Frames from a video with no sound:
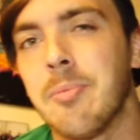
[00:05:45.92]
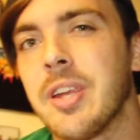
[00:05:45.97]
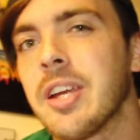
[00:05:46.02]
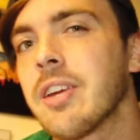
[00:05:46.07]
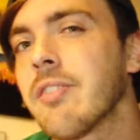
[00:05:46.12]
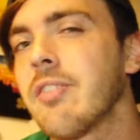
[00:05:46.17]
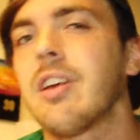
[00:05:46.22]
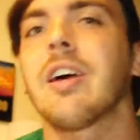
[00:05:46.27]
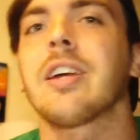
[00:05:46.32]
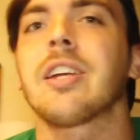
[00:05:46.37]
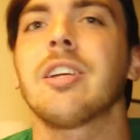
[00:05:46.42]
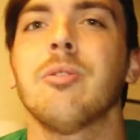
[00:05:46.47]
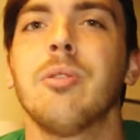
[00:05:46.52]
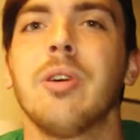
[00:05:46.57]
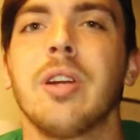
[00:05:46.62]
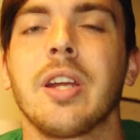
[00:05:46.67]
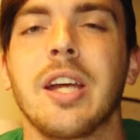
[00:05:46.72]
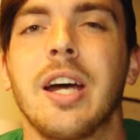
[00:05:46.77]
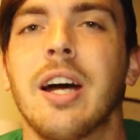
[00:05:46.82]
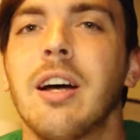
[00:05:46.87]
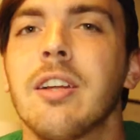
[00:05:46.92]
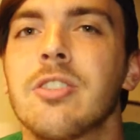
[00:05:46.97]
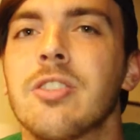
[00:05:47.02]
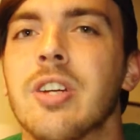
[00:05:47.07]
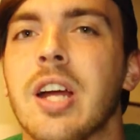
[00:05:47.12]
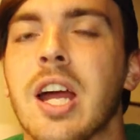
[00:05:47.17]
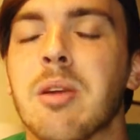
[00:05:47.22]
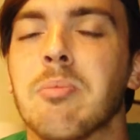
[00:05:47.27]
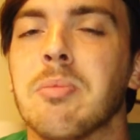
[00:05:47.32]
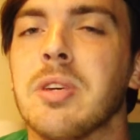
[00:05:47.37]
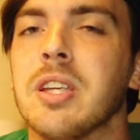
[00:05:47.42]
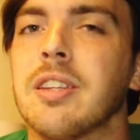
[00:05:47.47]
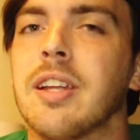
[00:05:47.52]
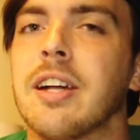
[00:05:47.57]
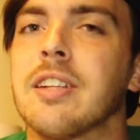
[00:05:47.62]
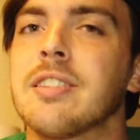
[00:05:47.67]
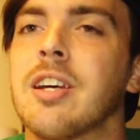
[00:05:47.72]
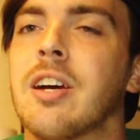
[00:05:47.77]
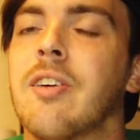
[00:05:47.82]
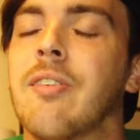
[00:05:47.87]
Think of it like you would a college track meet.
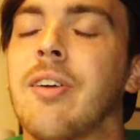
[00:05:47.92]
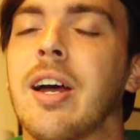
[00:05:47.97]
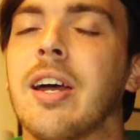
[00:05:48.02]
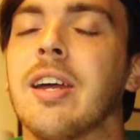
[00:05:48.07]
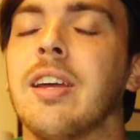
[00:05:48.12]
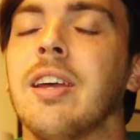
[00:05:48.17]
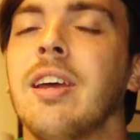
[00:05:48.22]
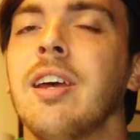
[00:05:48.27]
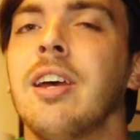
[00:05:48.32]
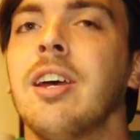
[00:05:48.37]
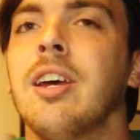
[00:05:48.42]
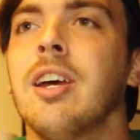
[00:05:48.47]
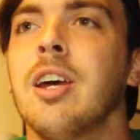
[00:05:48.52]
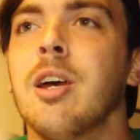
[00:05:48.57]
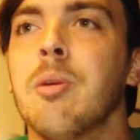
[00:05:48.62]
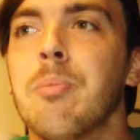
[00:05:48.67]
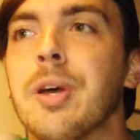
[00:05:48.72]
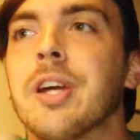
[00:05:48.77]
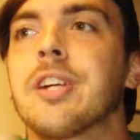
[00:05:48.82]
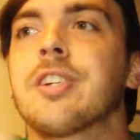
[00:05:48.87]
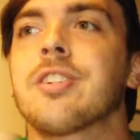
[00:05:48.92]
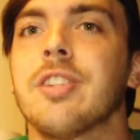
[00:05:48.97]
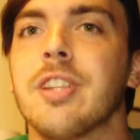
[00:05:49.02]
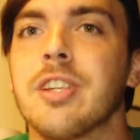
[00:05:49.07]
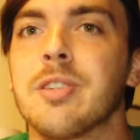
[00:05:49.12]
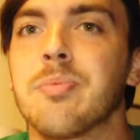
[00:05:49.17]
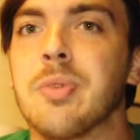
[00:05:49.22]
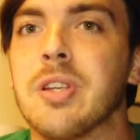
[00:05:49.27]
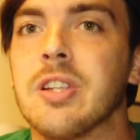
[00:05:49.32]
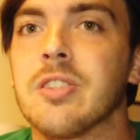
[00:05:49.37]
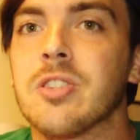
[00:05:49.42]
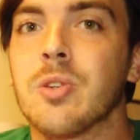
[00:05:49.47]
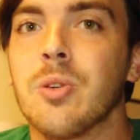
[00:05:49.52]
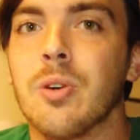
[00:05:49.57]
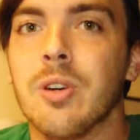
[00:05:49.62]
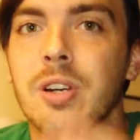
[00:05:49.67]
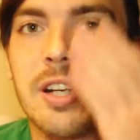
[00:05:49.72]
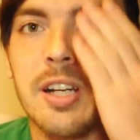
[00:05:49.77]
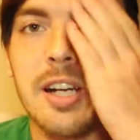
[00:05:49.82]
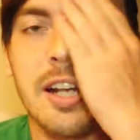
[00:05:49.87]
That's how I picture this being
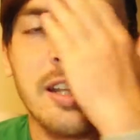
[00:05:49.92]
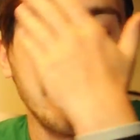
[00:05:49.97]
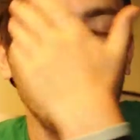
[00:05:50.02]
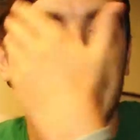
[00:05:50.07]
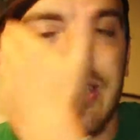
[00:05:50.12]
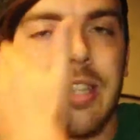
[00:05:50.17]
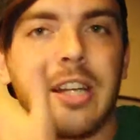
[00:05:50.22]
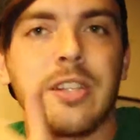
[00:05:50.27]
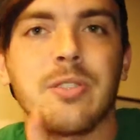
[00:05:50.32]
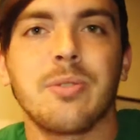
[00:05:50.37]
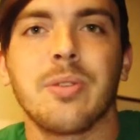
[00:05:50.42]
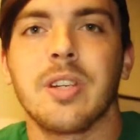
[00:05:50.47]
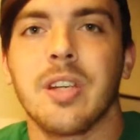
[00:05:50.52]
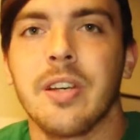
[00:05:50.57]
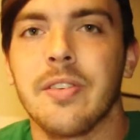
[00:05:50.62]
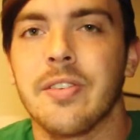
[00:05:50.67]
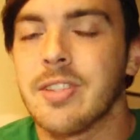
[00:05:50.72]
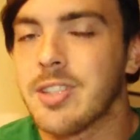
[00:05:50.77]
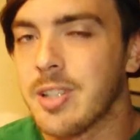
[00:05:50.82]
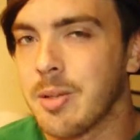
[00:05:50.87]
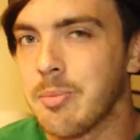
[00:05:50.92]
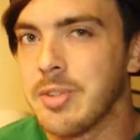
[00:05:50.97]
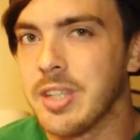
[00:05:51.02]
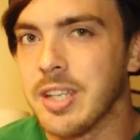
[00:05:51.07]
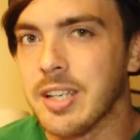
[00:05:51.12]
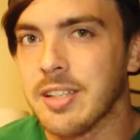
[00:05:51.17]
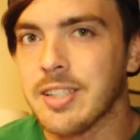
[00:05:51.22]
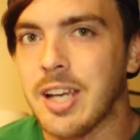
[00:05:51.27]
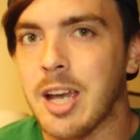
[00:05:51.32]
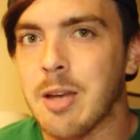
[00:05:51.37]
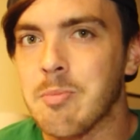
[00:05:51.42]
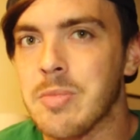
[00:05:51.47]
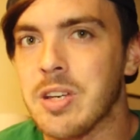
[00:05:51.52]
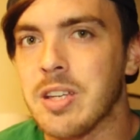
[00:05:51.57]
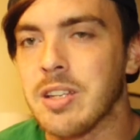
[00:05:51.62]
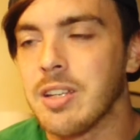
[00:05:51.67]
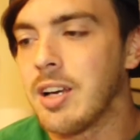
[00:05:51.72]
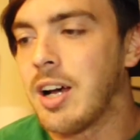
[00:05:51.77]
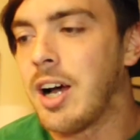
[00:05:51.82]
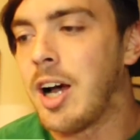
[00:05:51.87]
scored, and I think that's what gives it some of the
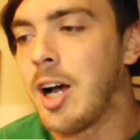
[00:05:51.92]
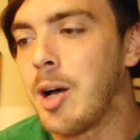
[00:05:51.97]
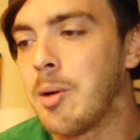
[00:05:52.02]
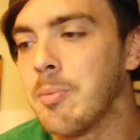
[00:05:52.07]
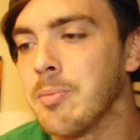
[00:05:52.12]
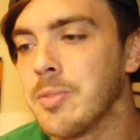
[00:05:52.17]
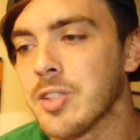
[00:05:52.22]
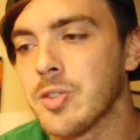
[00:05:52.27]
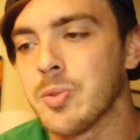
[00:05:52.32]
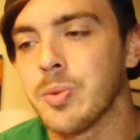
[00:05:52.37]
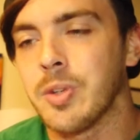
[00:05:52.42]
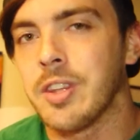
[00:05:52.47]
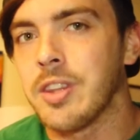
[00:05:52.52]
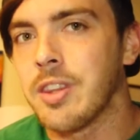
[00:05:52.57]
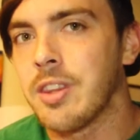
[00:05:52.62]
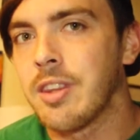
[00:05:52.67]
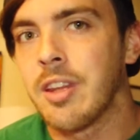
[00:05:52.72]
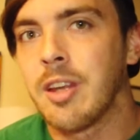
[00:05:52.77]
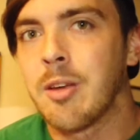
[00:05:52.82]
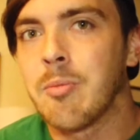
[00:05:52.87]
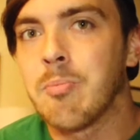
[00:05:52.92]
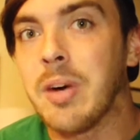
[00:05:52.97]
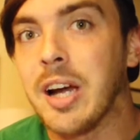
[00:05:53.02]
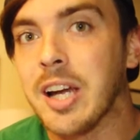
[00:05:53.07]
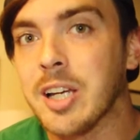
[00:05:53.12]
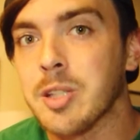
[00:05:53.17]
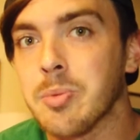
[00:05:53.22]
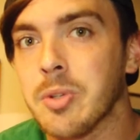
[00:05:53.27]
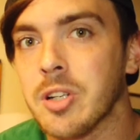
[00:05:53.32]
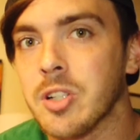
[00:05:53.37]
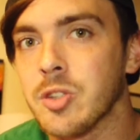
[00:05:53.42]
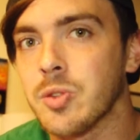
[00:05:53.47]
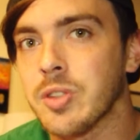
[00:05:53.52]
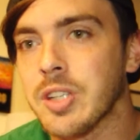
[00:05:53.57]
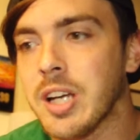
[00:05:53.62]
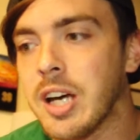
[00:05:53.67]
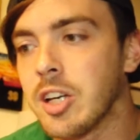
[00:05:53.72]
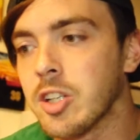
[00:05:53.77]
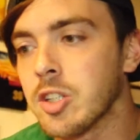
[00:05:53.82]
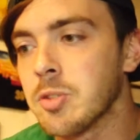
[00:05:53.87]
excitement, just with my experience
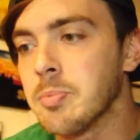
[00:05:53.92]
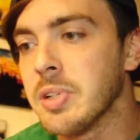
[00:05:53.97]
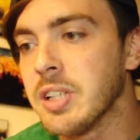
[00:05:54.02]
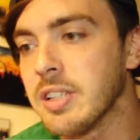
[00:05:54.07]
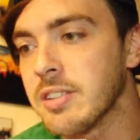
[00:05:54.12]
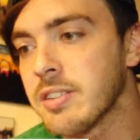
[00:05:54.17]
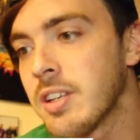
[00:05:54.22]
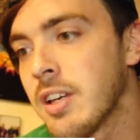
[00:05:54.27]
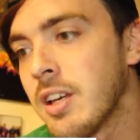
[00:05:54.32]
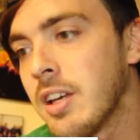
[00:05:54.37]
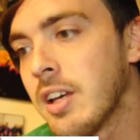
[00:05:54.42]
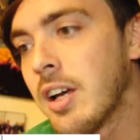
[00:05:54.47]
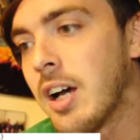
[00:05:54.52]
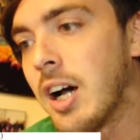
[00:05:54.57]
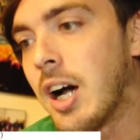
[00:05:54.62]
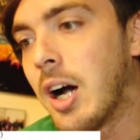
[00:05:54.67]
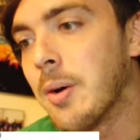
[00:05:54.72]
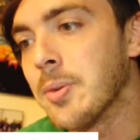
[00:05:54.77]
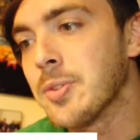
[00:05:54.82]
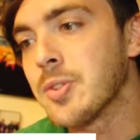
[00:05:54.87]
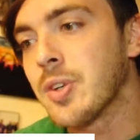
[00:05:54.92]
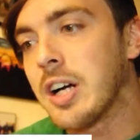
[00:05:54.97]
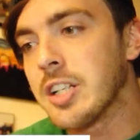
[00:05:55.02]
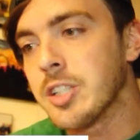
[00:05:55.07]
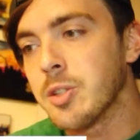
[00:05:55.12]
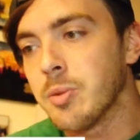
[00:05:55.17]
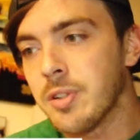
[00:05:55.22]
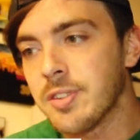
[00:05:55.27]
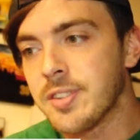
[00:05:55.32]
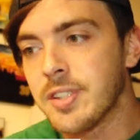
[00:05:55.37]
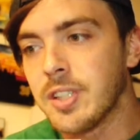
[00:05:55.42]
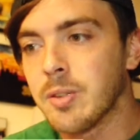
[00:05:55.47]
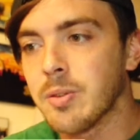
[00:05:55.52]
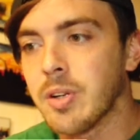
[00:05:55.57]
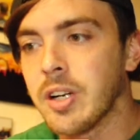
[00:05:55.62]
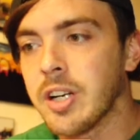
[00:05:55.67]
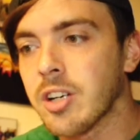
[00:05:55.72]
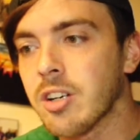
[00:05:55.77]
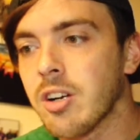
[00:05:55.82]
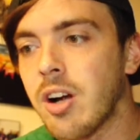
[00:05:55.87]
with college meets. So Aji Wilson
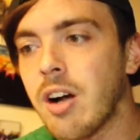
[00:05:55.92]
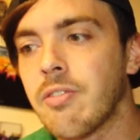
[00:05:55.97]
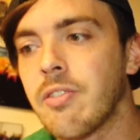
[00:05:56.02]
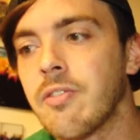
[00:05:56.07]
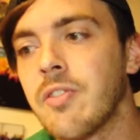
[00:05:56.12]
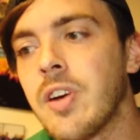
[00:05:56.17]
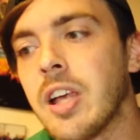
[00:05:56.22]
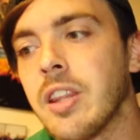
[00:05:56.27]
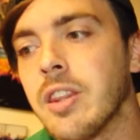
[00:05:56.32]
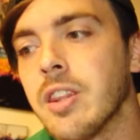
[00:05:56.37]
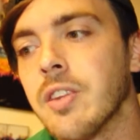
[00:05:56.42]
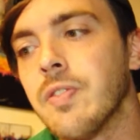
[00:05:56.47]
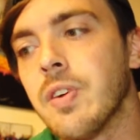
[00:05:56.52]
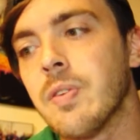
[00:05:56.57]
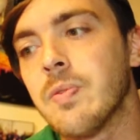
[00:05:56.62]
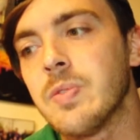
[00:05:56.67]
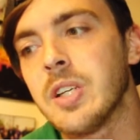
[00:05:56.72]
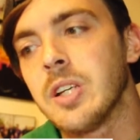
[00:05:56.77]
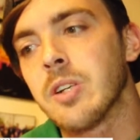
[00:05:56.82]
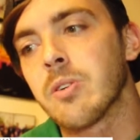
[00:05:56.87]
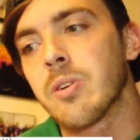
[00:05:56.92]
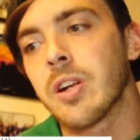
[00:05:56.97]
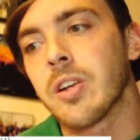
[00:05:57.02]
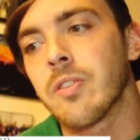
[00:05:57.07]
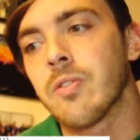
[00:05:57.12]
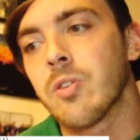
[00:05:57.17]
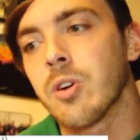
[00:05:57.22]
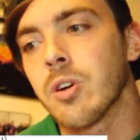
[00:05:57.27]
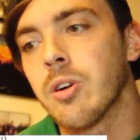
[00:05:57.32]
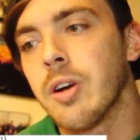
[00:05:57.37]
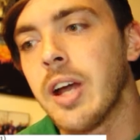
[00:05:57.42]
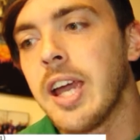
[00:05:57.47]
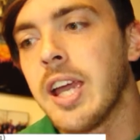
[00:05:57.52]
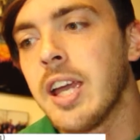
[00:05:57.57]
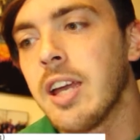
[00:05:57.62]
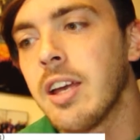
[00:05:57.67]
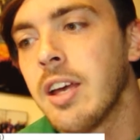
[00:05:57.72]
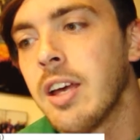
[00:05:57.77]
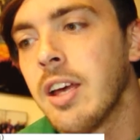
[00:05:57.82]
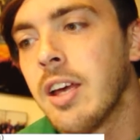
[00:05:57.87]
running her off event, the 15 running
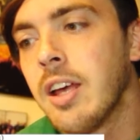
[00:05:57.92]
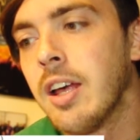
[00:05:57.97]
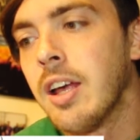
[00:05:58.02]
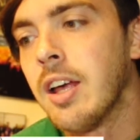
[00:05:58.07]
408.